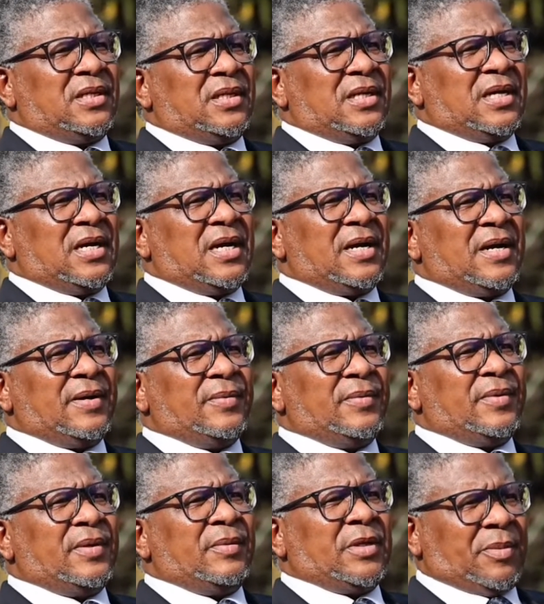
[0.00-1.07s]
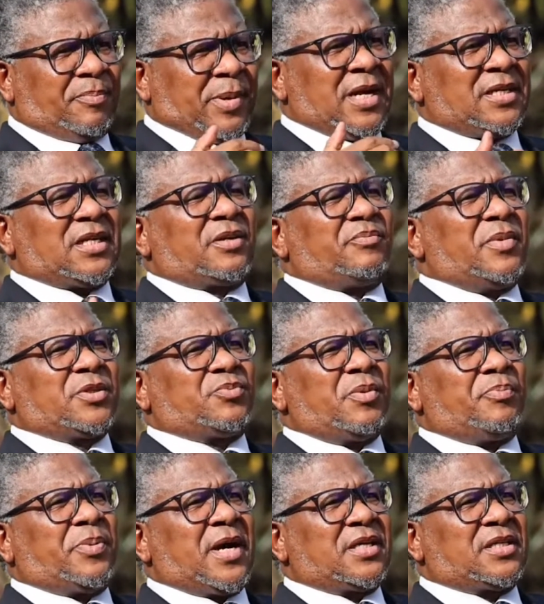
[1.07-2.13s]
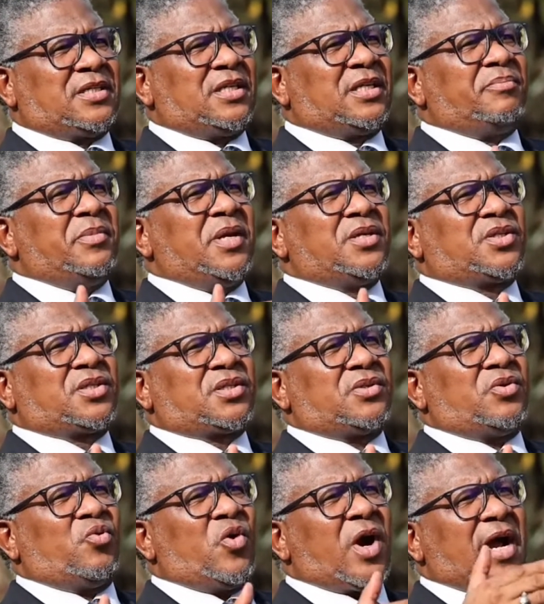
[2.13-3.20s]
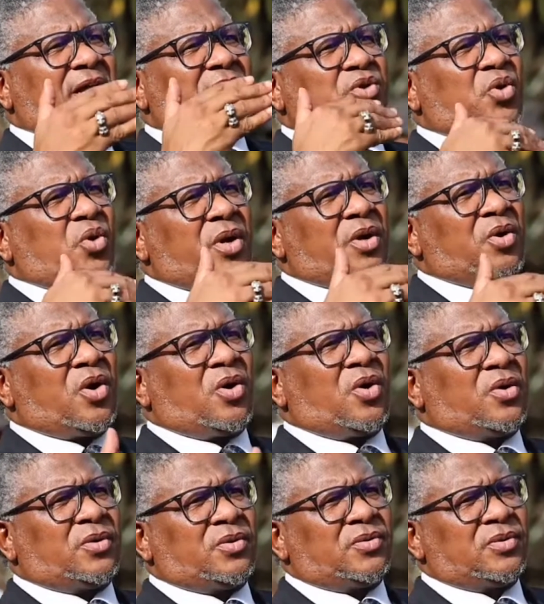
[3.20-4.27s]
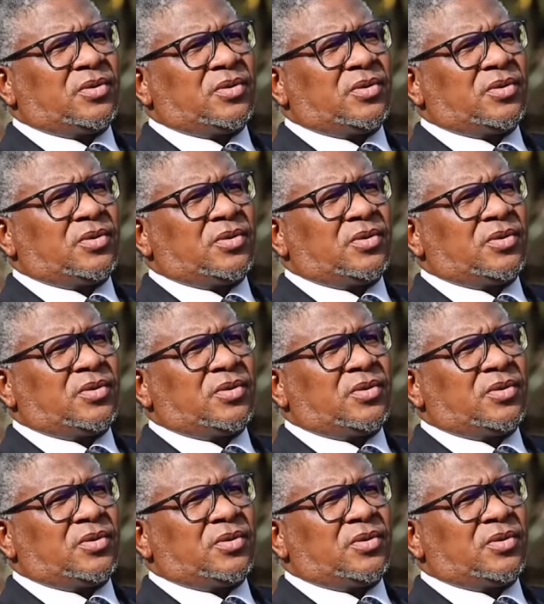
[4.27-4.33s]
The budget must be passed. It means work is going on.